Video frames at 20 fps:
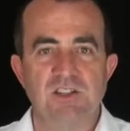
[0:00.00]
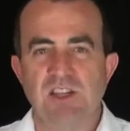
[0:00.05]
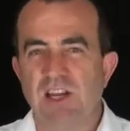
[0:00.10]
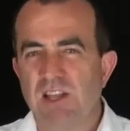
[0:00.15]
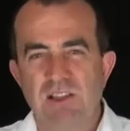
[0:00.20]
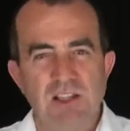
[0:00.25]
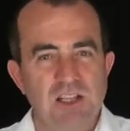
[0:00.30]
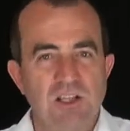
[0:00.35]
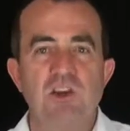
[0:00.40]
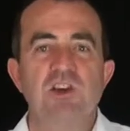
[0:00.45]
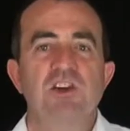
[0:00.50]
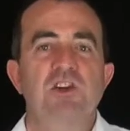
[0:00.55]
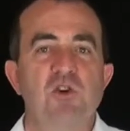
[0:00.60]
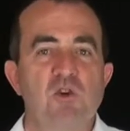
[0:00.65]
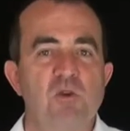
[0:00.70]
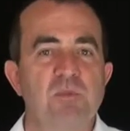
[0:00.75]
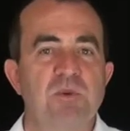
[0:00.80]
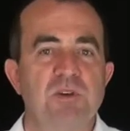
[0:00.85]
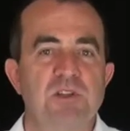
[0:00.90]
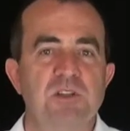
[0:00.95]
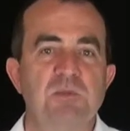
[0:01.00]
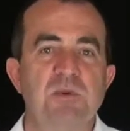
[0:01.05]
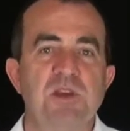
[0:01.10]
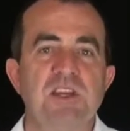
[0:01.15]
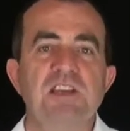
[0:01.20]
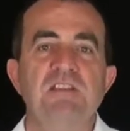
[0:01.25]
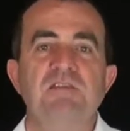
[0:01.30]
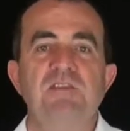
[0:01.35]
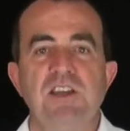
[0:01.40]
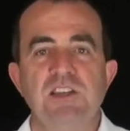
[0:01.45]
There are a lot of corporate
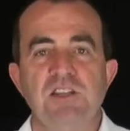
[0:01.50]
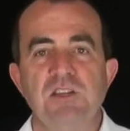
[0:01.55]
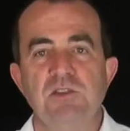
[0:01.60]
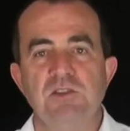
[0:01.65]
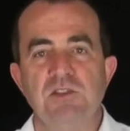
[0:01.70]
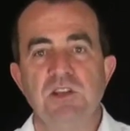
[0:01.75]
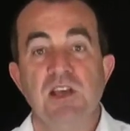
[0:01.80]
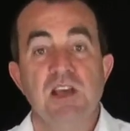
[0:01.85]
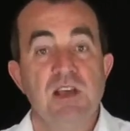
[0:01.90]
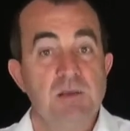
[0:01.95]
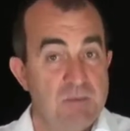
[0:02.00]
speaking venues,